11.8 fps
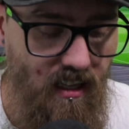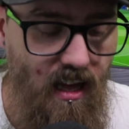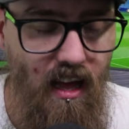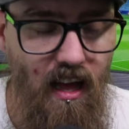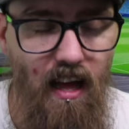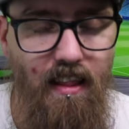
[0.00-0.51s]

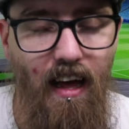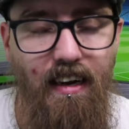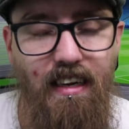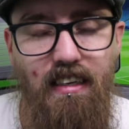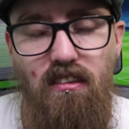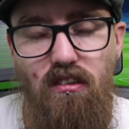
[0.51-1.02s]
that
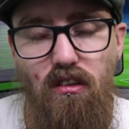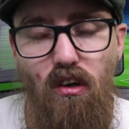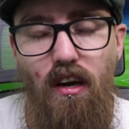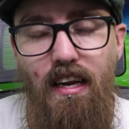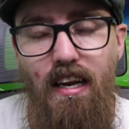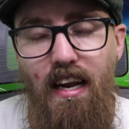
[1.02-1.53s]
needed
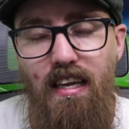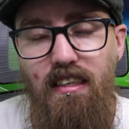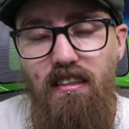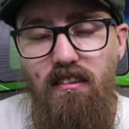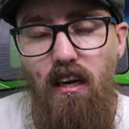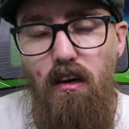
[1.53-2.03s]
sorting. And
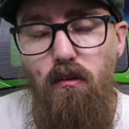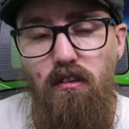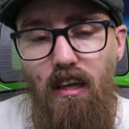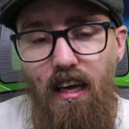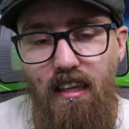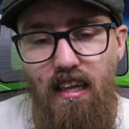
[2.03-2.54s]
it shows us
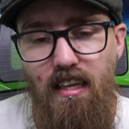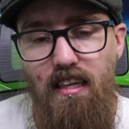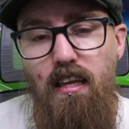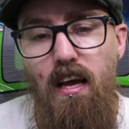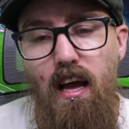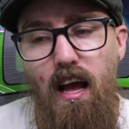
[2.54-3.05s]
that
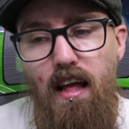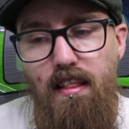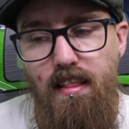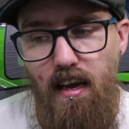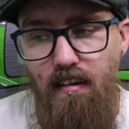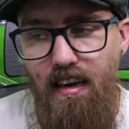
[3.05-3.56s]

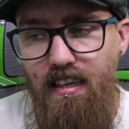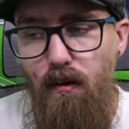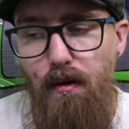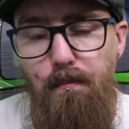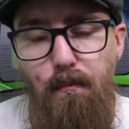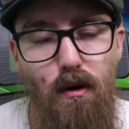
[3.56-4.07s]
they're ready to
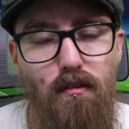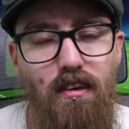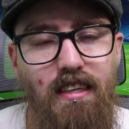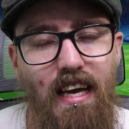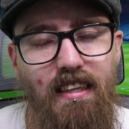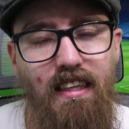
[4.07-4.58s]
improve
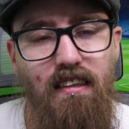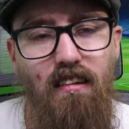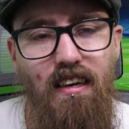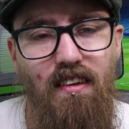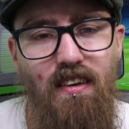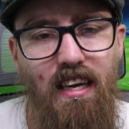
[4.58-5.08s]
and get things
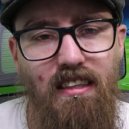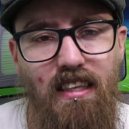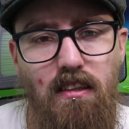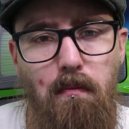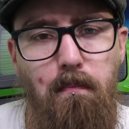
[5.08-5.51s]
ready for next season.